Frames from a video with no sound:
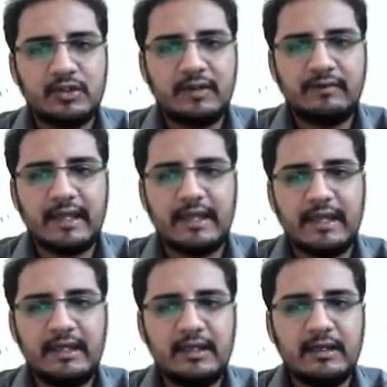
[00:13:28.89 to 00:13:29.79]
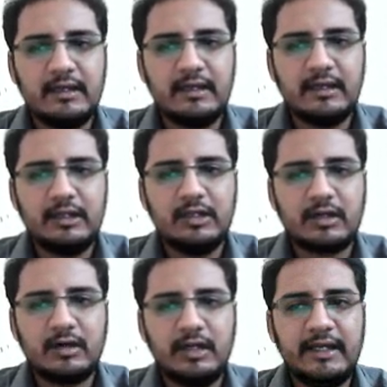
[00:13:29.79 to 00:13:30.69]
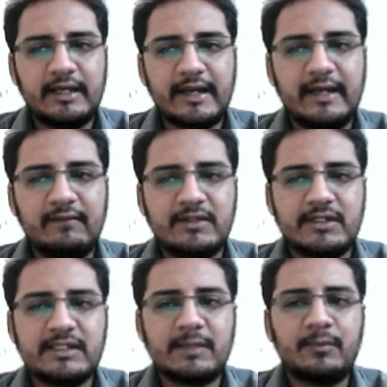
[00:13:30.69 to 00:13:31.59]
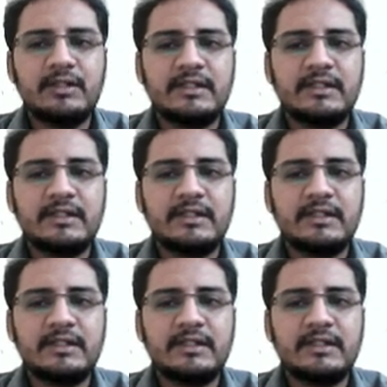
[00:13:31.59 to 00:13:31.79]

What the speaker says: you are calling a random function, suppose it selects the second element.